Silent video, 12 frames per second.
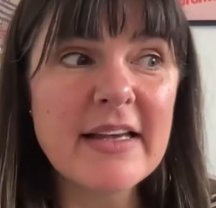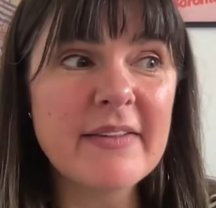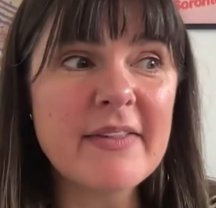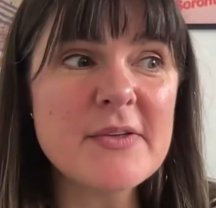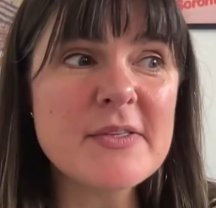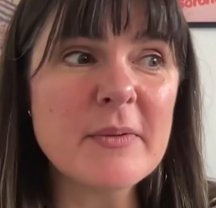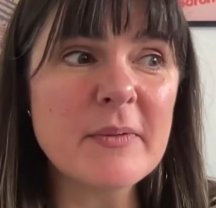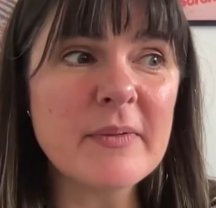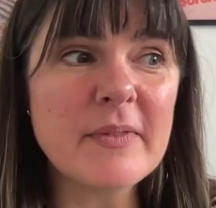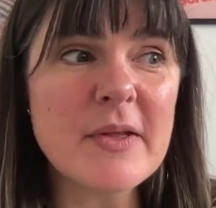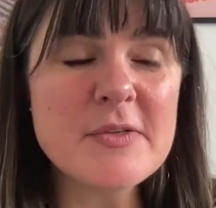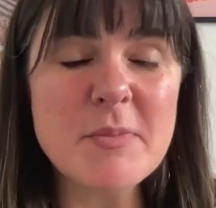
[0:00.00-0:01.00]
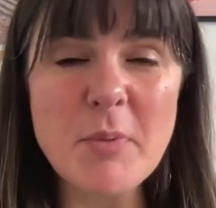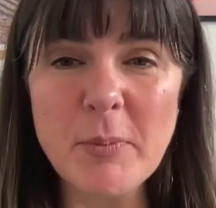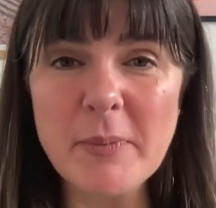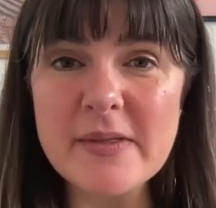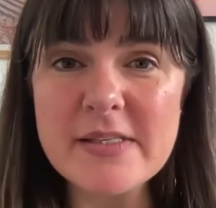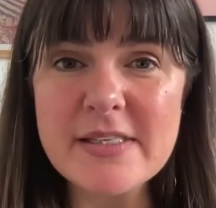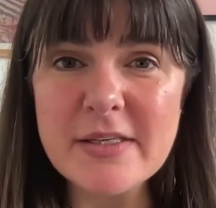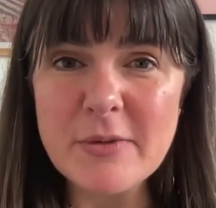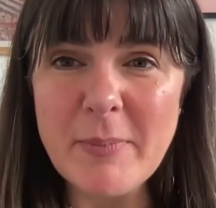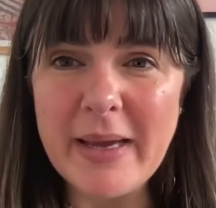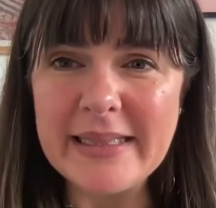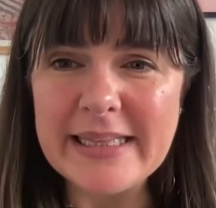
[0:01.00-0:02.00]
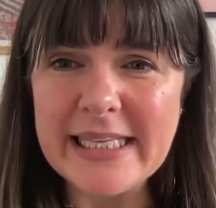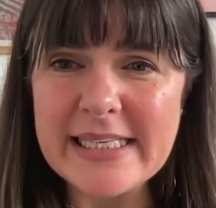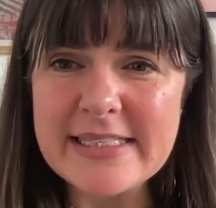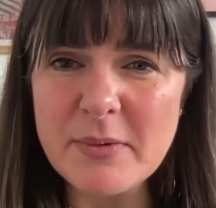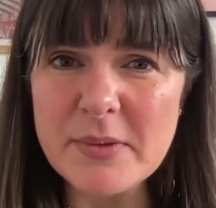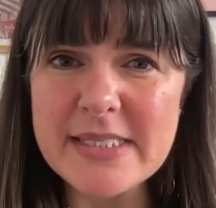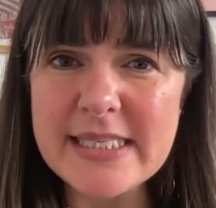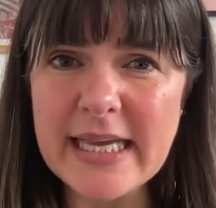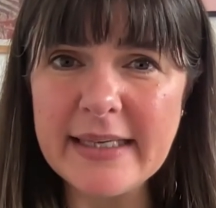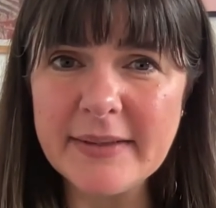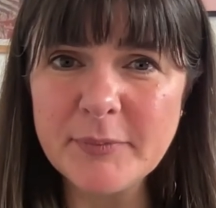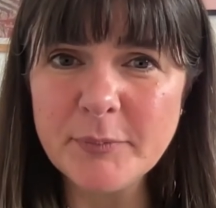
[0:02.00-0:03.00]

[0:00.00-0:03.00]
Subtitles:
Those are probably the two main things I would say.